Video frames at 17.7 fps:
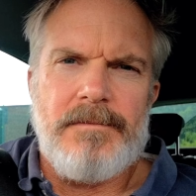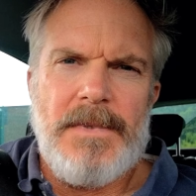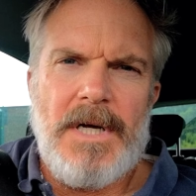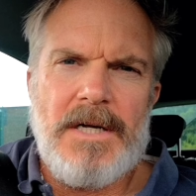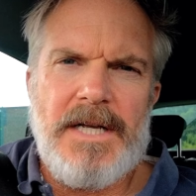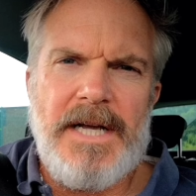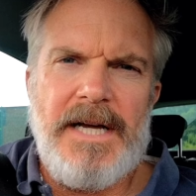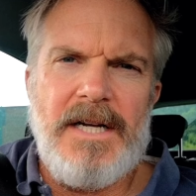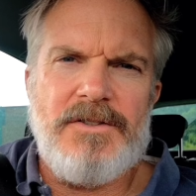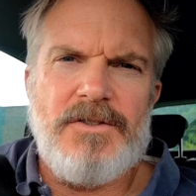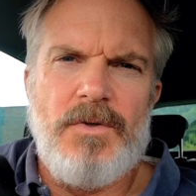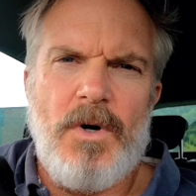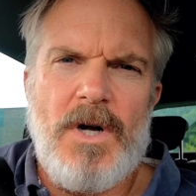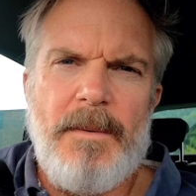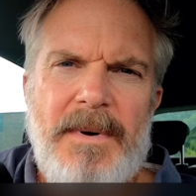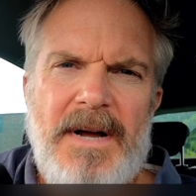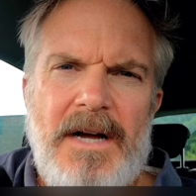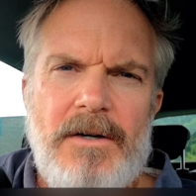Okay, let's
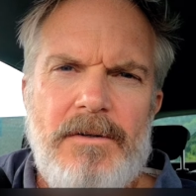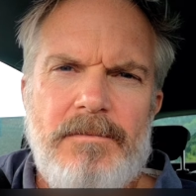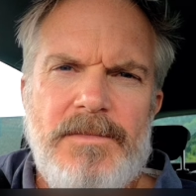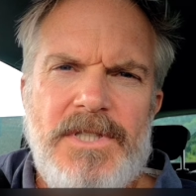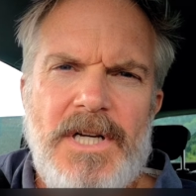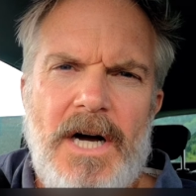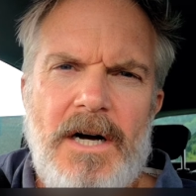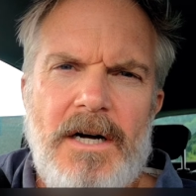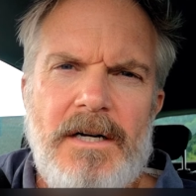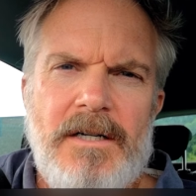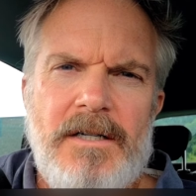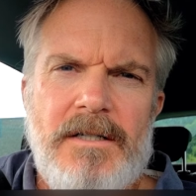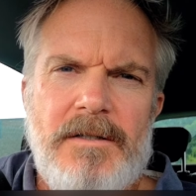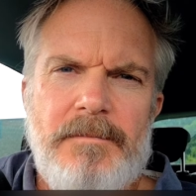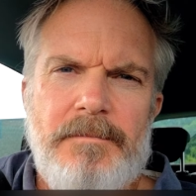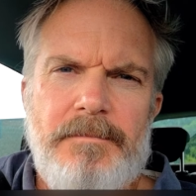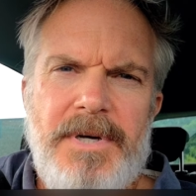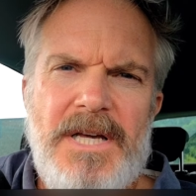talk about young
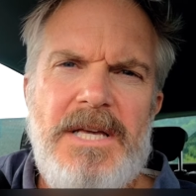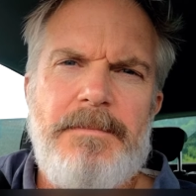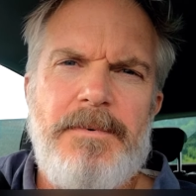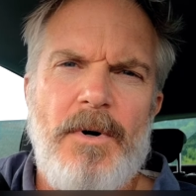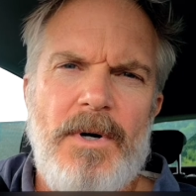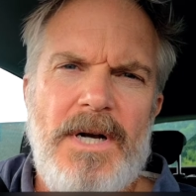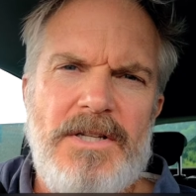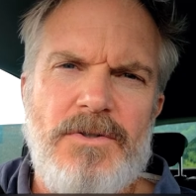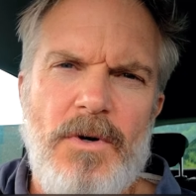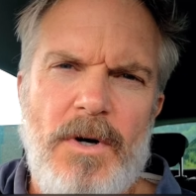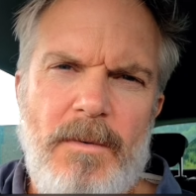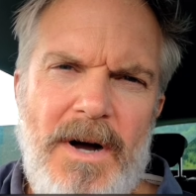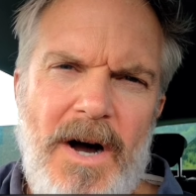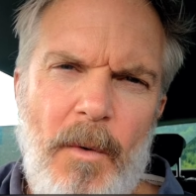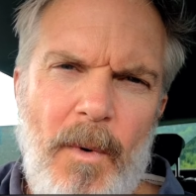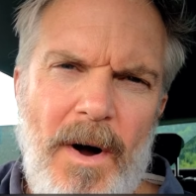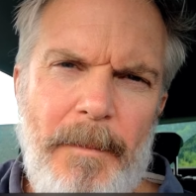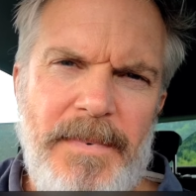people. Let's talk
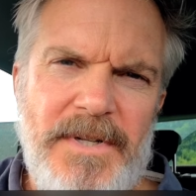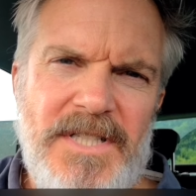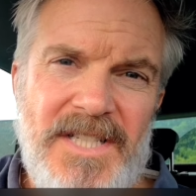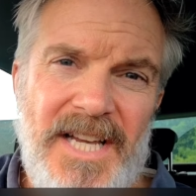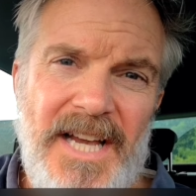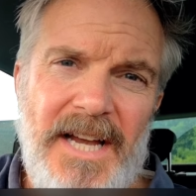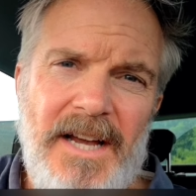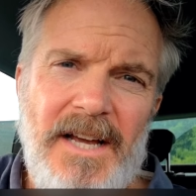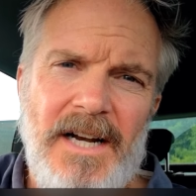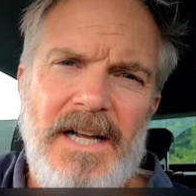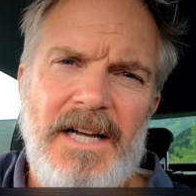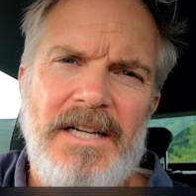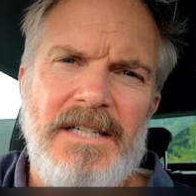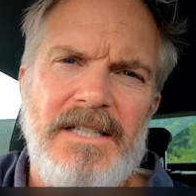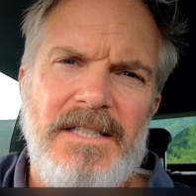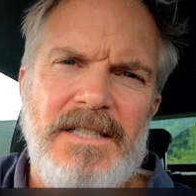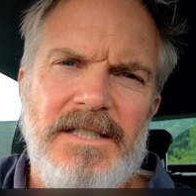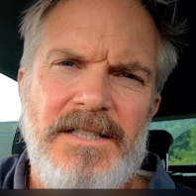about one
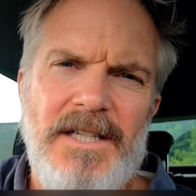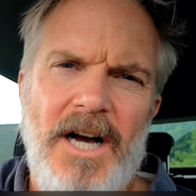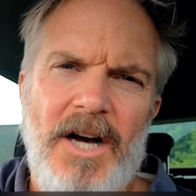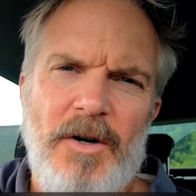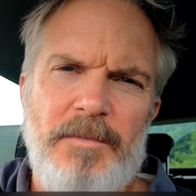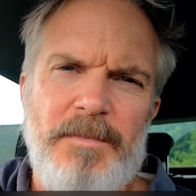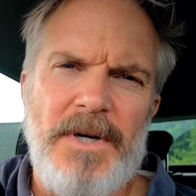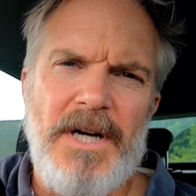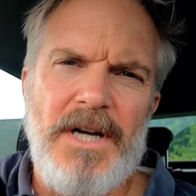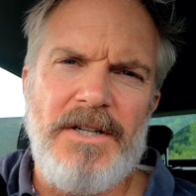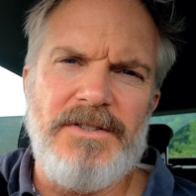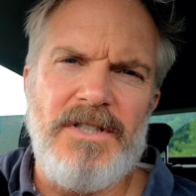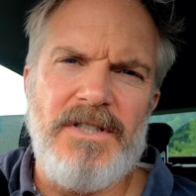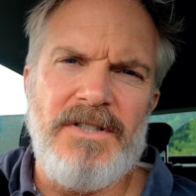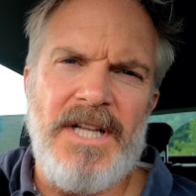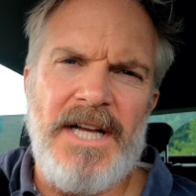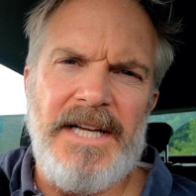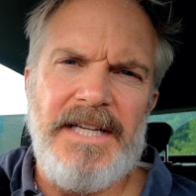particular young
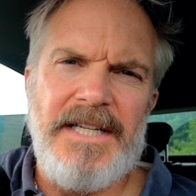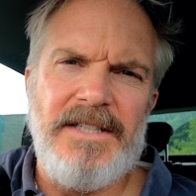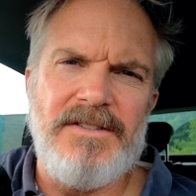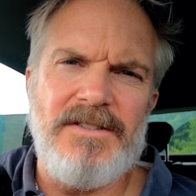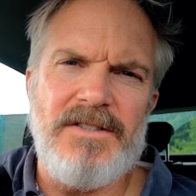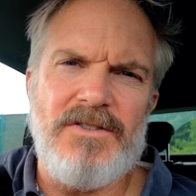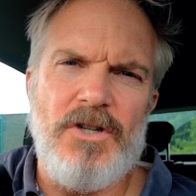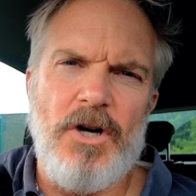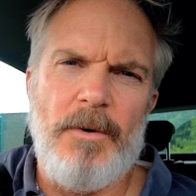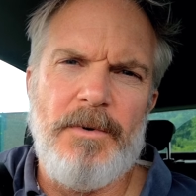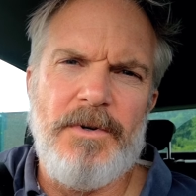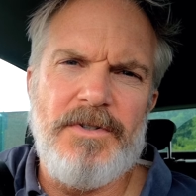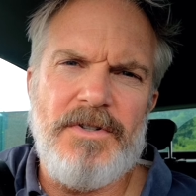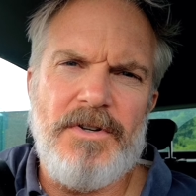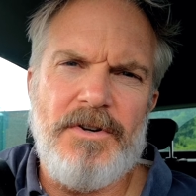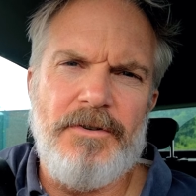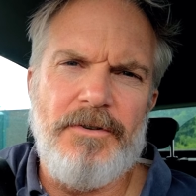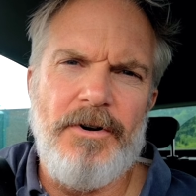person. That is
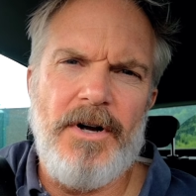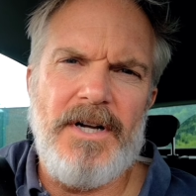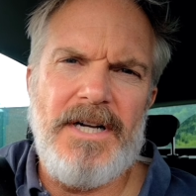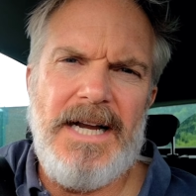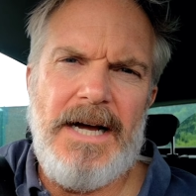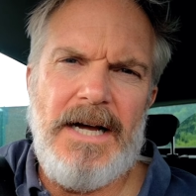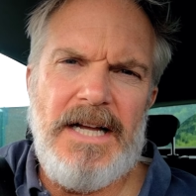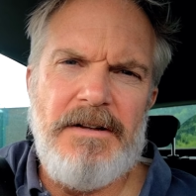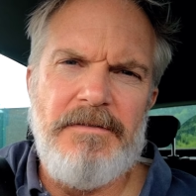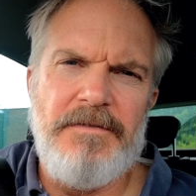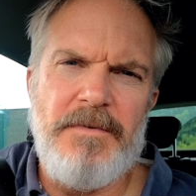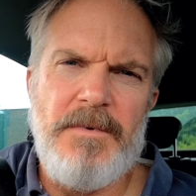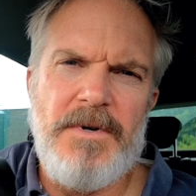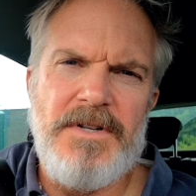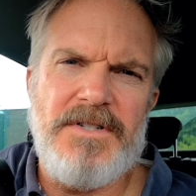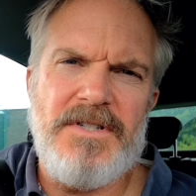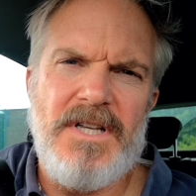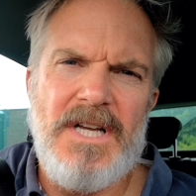Thomas Crook. Now,
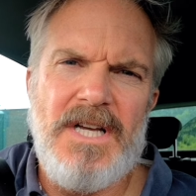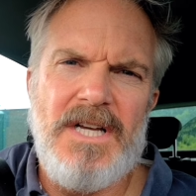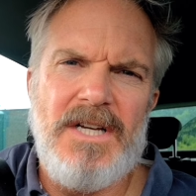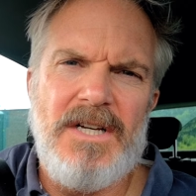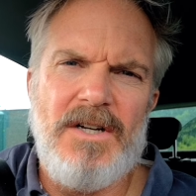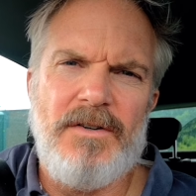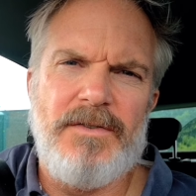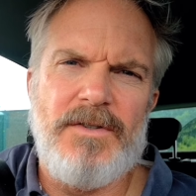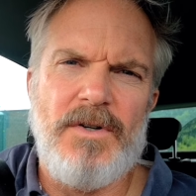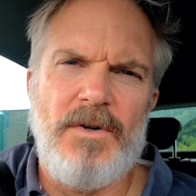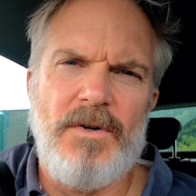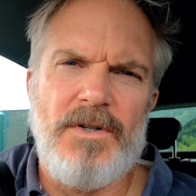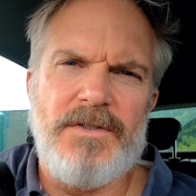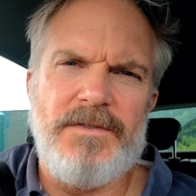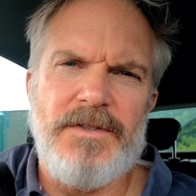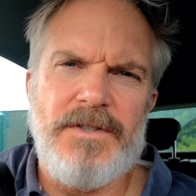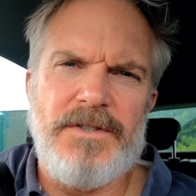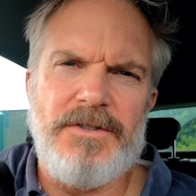infamous, of
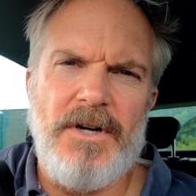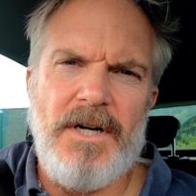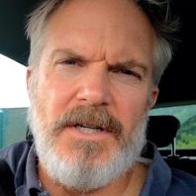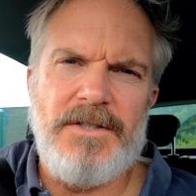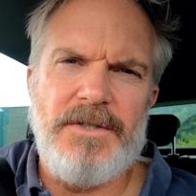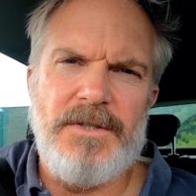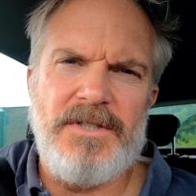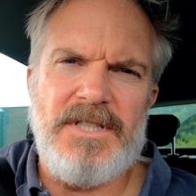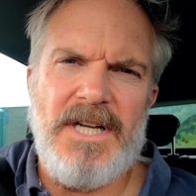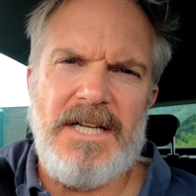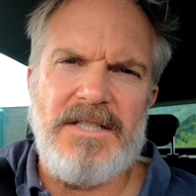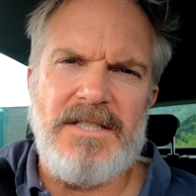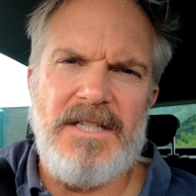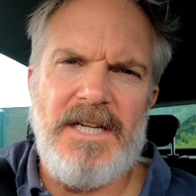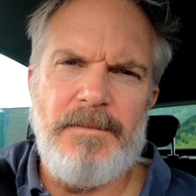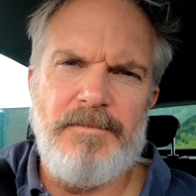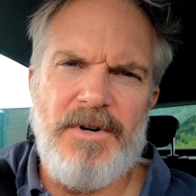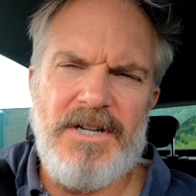course, for trying to
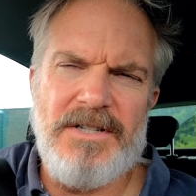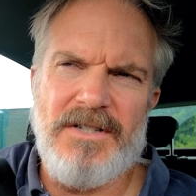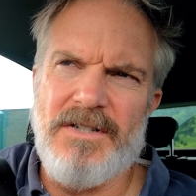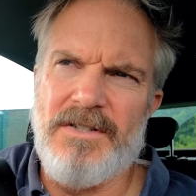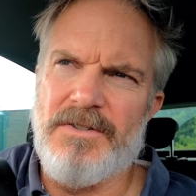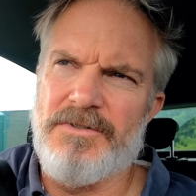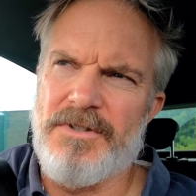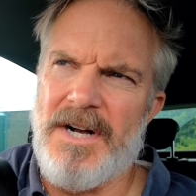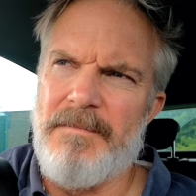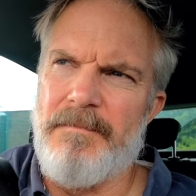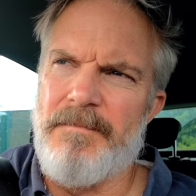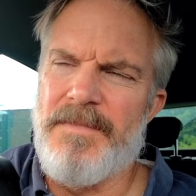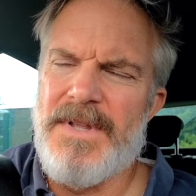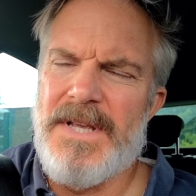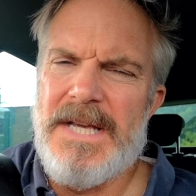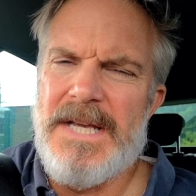assassinate President Trump